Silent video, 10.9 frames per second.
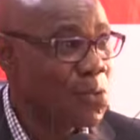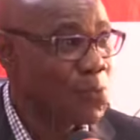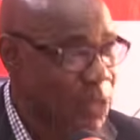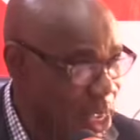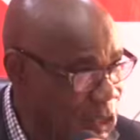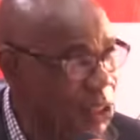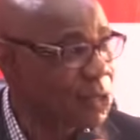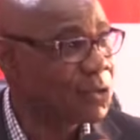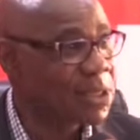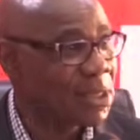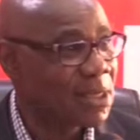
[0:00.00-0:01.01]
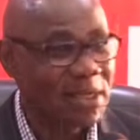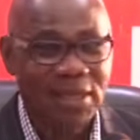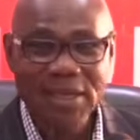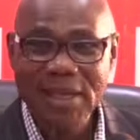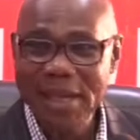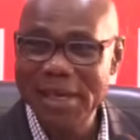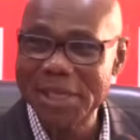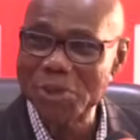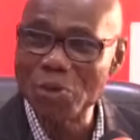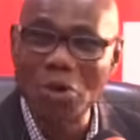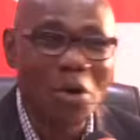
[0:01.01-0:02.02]
without security, and let's
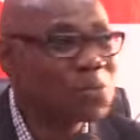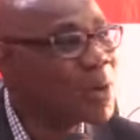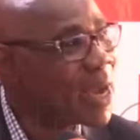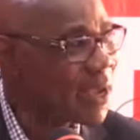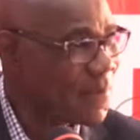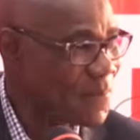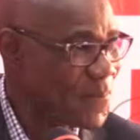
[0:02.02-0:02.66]
see who comes back.